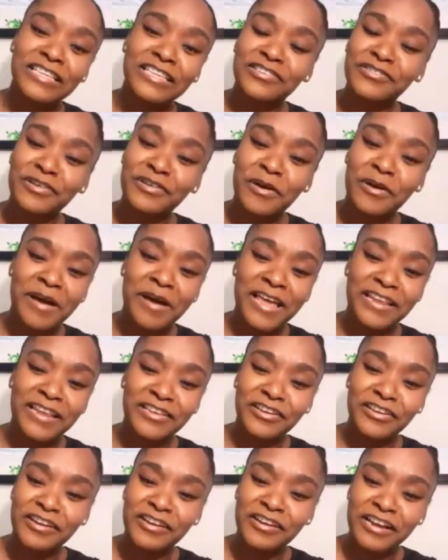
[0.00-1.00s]
You know what?
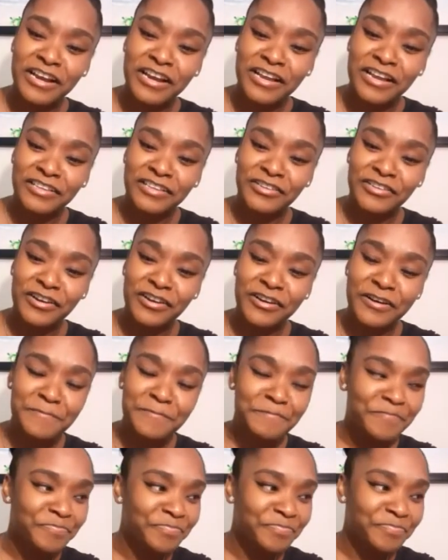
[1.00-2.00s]
Your your
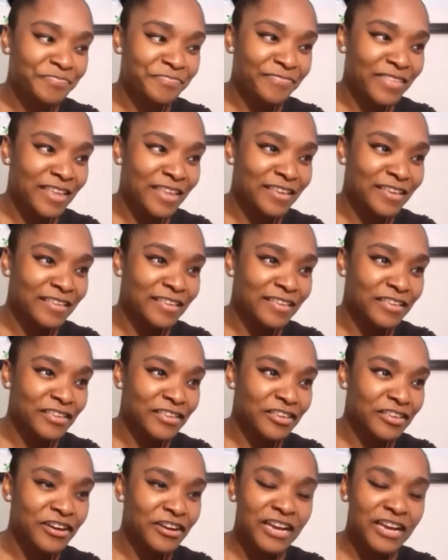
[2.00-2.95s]
your